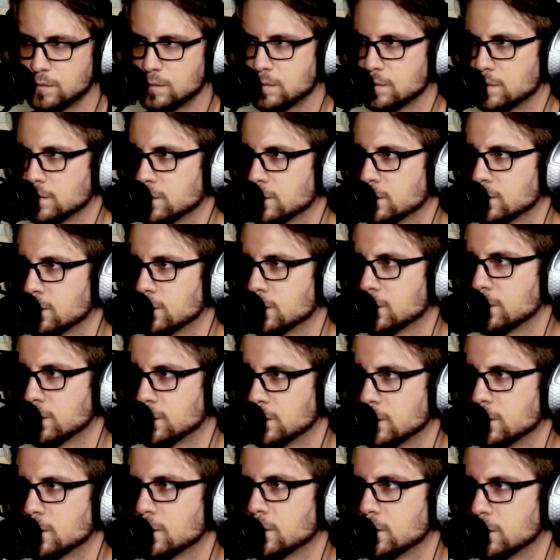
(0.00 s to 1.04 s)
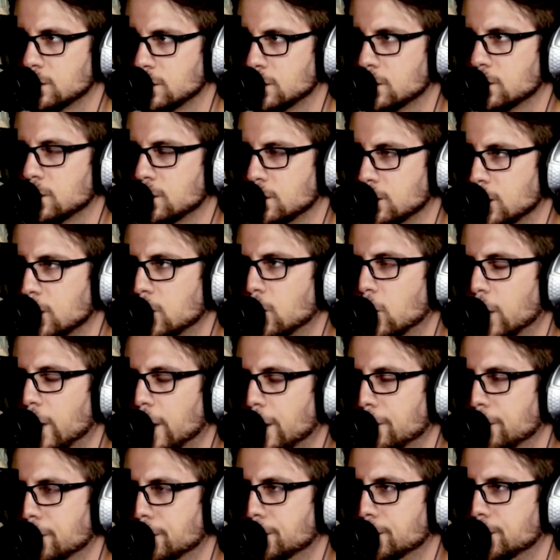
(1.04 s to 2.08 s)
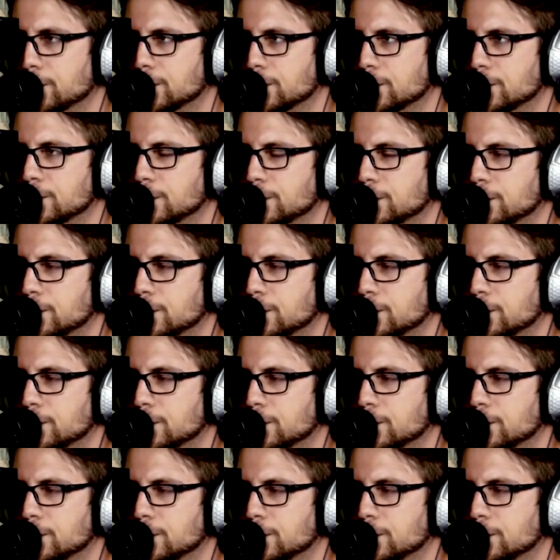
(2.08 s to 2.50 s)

wording, I guess, that you can add